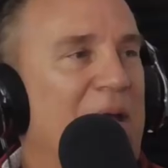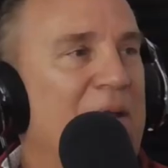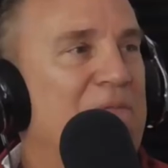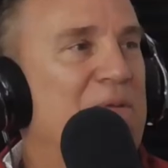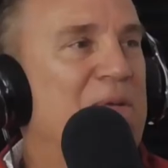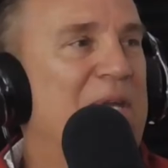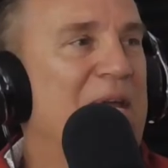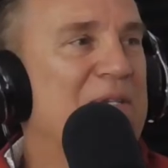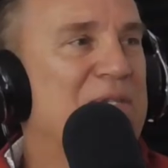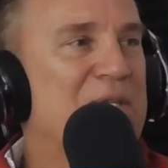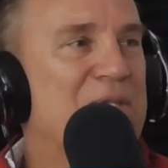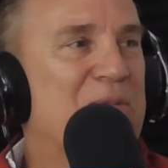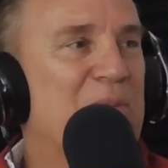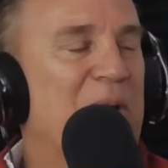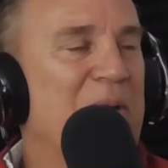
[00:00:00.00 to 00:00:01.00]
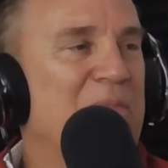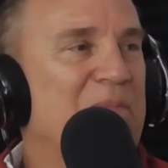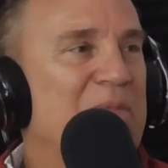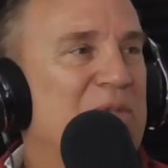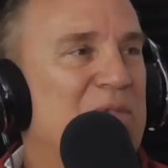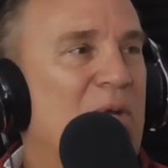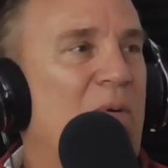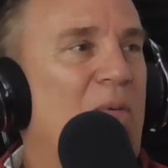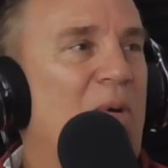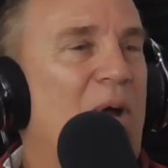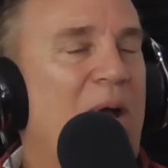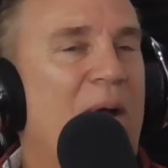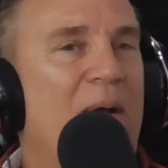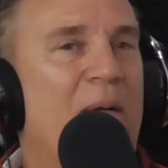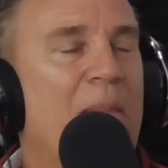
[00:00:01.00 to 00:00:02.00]
but God, if you guess this one, so
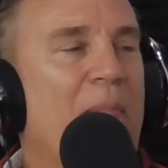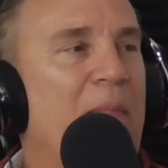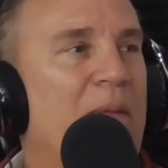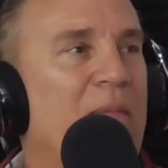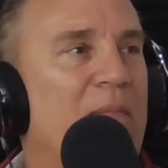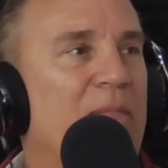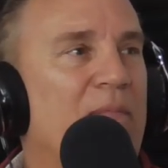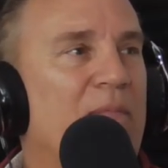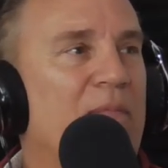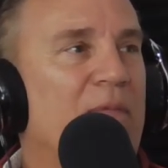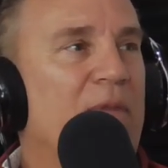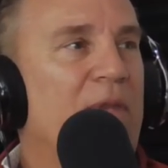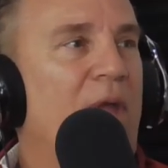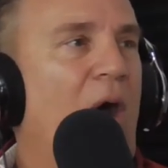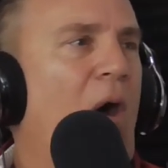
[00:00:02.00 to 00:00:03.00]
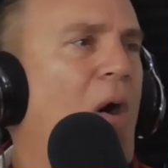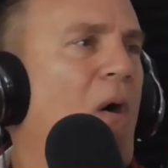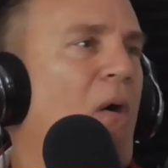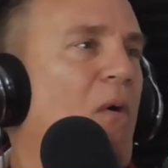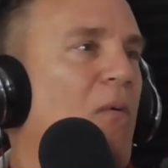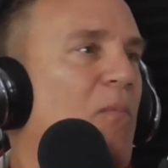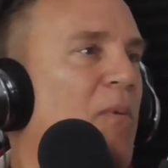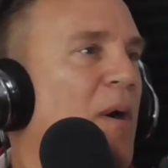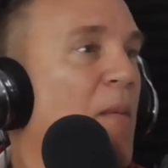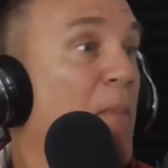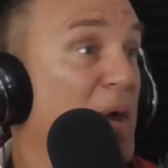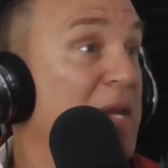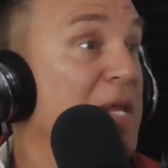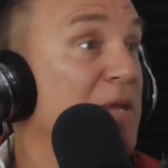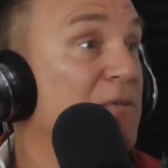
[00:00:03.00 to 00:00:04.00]
Gary Cannon. No.
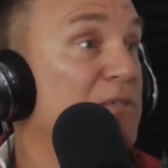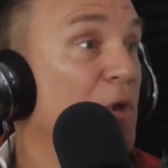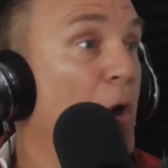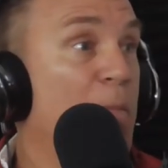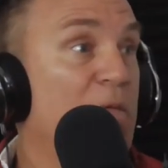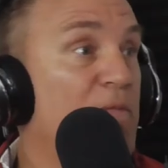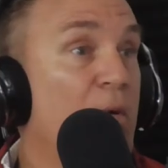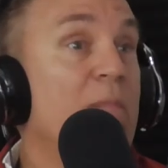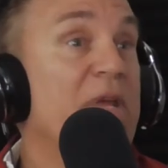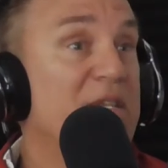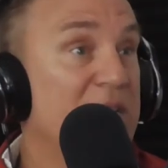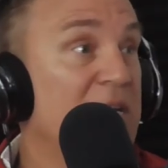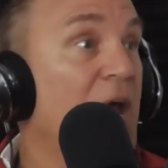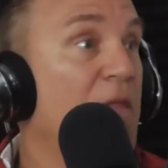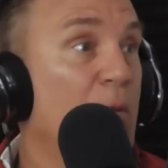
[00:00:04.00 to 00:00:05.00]
Oh. But he used to open for me. He's